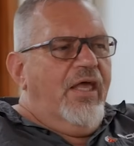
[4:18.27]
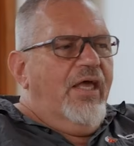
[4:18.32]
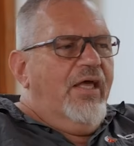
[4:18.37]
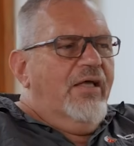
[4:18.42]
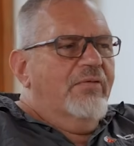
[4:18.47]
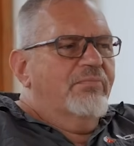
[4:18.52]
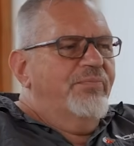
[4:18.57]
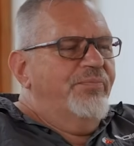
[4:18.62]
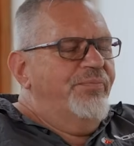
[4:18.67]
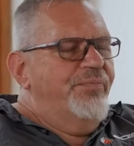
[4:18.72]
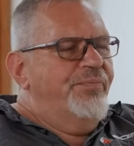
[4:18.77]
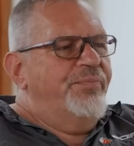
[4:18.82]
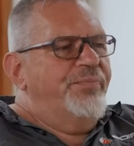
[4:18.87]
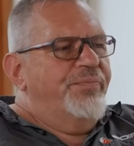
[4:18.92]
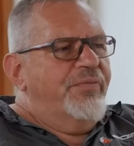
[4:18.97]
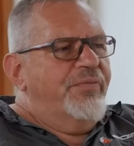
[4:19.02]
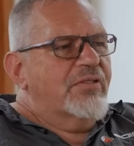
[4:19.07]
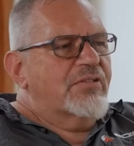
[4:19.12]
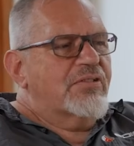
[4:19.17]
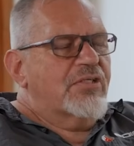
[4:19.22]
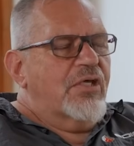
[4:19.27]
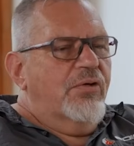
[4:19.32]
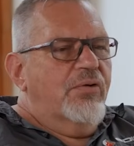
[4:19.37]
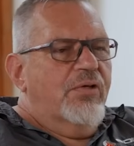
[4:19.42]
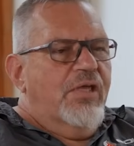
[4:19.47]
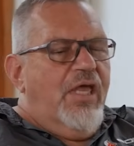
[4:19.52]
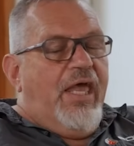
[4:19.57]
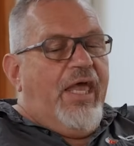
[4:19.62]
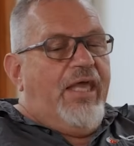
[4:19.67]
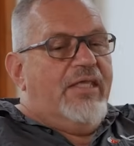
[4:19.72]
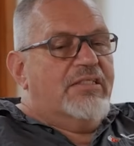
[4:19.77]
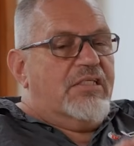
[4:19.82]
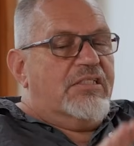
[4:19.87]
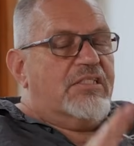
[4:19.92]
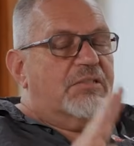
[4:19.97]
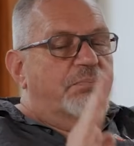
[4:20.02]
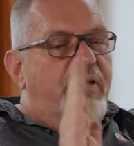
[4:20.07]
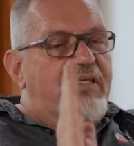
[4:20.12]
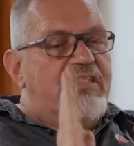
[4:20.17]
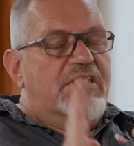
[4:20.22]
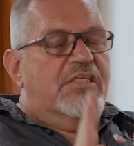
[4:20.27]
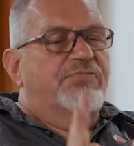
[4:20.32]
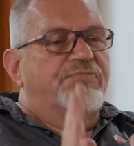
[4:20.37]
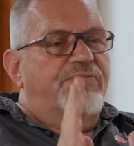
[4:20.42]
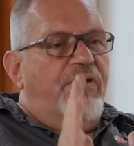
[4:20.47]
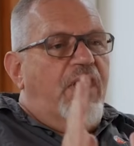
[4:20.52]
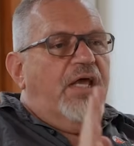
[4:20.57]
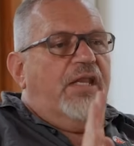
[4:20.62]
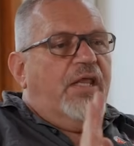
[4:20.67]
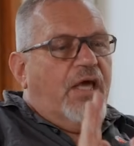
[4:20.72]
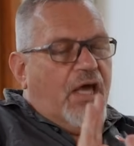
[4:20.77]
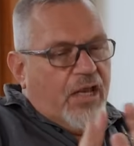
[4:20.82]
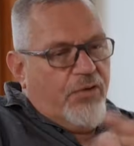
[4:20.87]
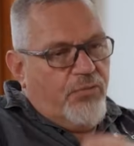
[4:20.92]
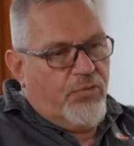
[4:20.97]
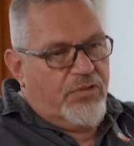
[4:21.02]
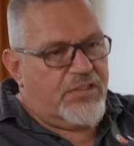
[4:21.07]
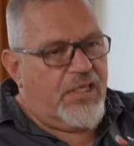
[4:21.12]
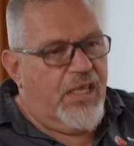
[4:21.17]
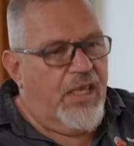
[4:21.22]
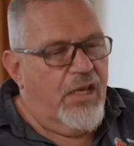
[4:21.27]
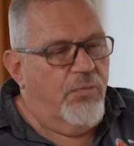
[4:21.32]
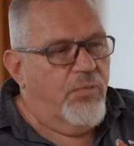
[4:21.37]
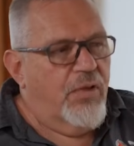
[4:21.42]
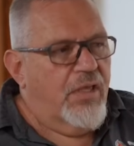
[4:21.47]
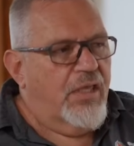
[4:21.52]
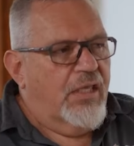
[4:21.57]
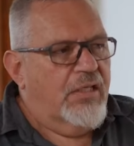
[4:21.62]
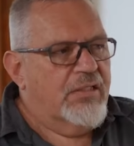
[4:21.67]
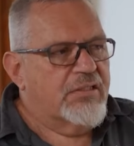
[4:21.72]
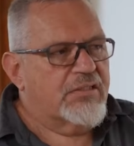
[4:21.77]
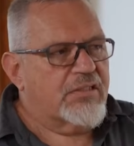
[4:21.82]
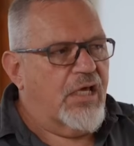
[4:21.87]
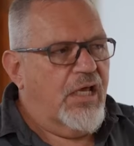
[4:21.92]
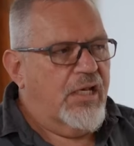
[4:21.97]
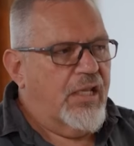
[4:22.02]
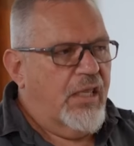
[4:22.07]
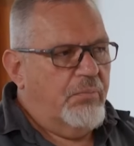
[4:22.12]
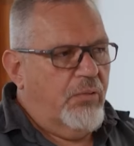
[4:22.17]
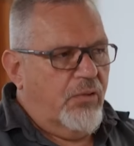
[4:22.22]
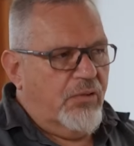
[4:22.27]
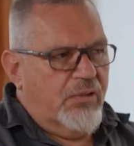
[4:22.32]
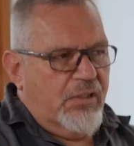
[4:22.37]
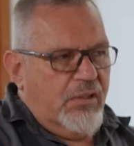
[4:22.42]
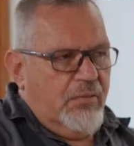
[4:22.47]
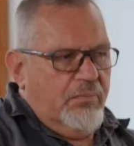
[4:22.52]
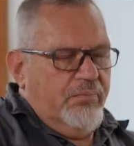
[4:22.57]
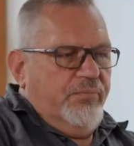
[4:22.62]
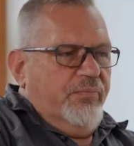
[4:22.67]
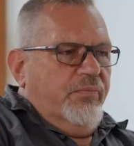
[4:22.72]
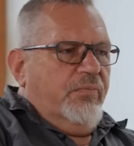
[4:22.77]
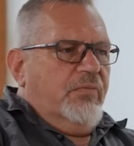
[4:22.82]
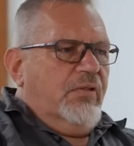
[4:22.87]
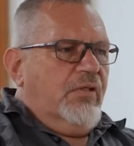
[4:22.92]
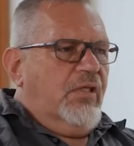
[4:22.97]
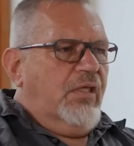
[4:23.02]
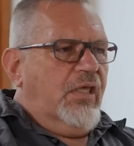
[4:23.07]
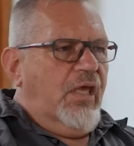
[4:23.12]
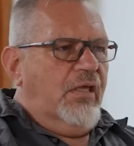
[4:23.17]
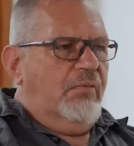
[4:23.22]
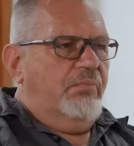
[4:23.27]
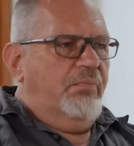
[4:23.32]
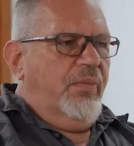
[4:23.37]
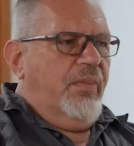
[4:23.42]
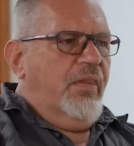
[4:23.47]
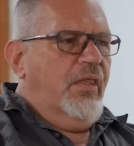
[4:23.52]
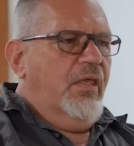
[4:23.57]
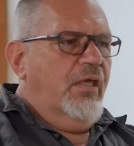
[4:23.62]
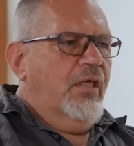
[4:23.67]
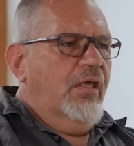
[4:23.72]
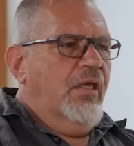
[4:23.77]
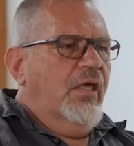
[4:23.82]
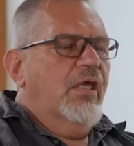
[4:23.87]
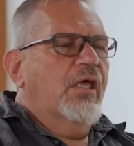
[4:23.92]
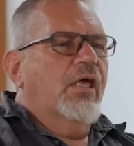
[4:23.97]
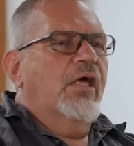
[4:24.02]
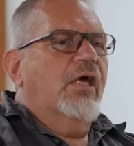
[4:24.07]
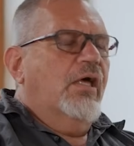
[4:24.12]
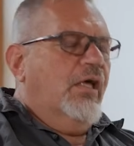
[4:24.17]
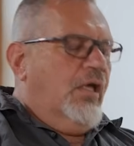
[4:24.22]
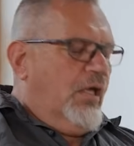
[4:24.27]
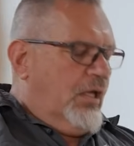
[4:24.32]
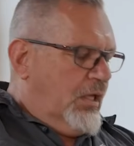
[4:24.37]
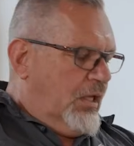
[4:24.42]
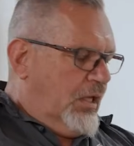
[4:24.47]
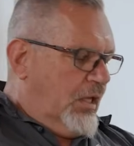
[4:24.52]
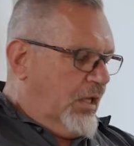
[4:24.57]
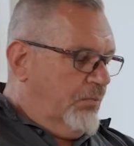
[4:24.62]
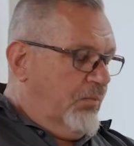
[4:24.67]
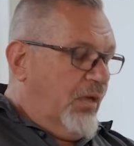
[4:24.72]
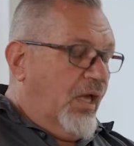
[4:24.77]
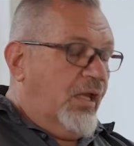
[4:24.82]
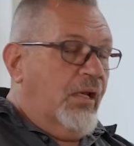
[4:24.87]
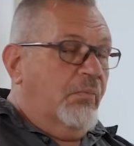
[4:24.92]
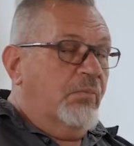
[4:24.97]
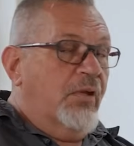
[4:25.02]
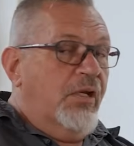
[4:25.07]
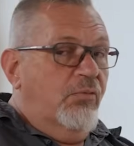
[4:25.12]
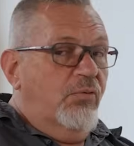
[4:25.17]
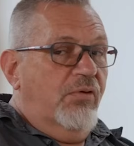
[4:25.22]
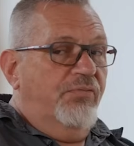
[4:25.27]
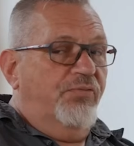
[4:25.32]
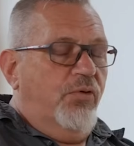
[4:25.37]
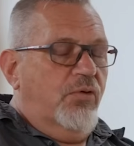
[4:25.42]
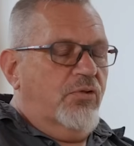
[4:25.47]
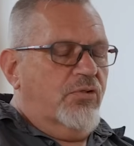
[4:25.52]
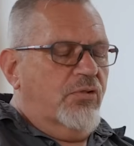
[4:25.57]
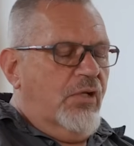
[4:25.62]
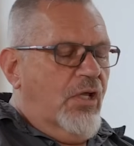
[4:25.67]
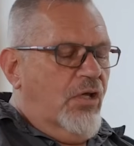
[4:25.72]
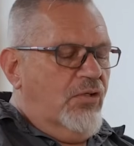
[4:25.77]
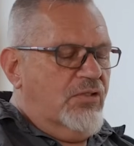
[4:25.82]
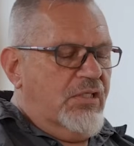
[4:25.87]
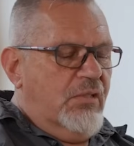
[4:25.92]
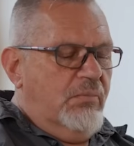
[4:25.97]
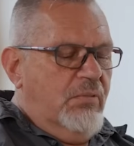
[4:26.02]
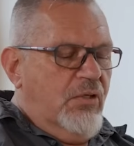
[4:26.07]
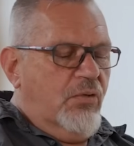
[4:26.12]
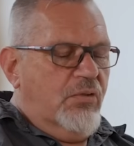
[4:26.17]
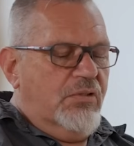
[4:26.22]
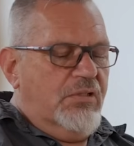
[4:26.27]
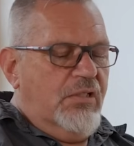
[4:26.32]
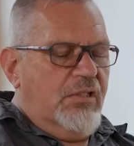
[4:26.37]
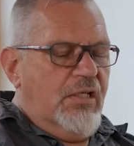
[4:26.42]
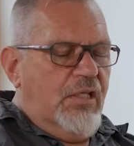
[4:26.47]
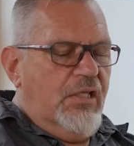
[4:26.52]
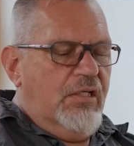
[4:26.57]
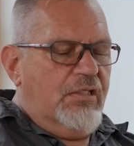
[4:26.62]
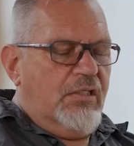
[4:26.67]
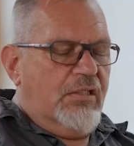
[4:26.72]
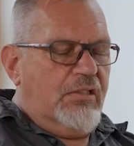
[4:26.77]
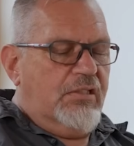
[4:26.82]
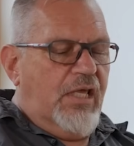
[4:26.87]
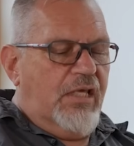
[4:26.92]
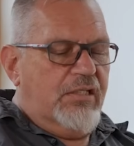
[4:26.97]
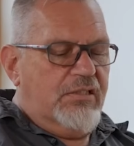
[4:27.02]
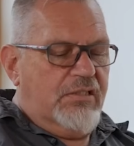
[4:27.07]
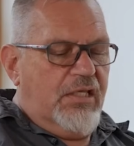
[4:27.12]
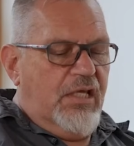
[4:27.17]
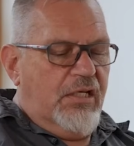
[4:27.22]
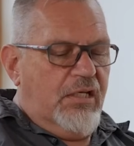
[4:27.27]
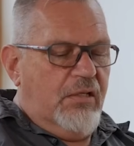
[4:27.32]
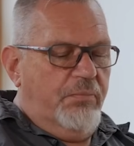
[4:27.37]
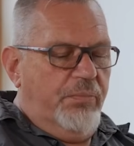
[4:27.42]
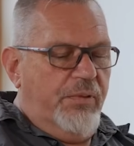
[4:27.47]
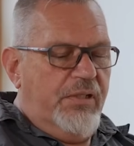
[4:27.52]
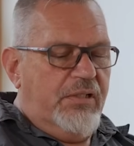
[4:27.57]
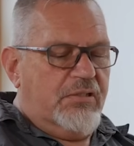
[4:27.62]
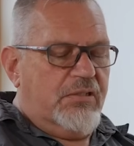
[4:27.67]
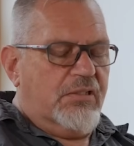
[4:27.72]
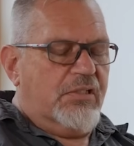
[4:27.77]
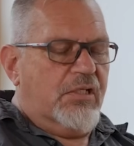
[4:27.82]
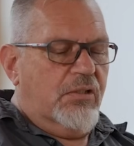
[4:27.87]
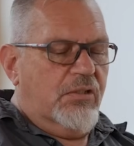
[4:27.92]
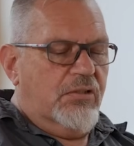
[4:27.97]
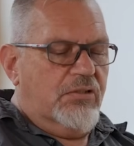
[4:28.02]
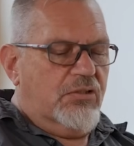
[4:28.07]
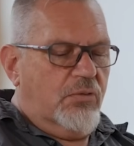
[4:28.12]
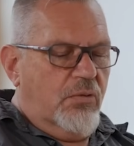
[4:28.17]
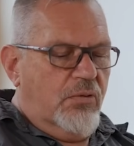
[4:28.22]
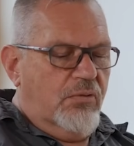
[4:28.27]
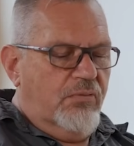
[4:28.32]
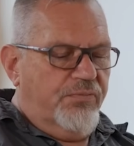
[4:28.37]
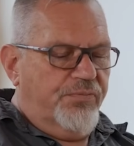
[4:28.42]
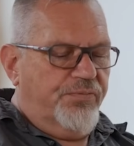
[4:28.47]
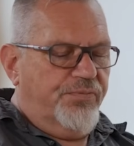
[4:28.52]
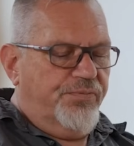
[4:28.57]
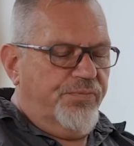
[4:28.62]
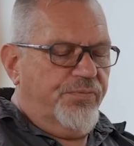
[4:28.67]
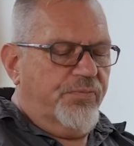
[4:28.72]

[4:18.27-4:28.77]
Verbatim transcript: Okay. so it's a specified high risk area inside a building. Okay. Okay. Um, and I'm going to refer to notes here because it, it does get a bit uh, sort of